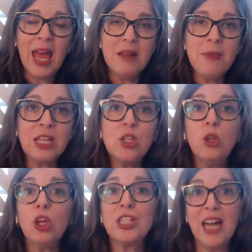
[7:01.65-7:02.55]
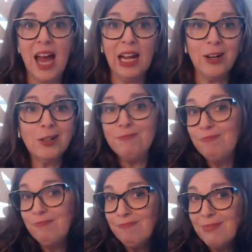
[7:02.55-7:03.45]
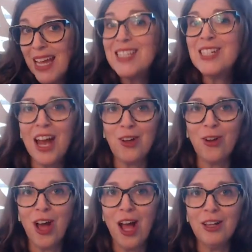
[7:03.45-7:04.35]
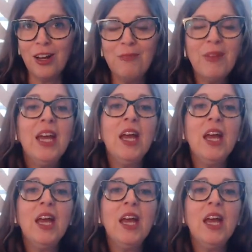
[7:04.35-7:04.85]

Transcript: and it makes you look tired, it's not your color.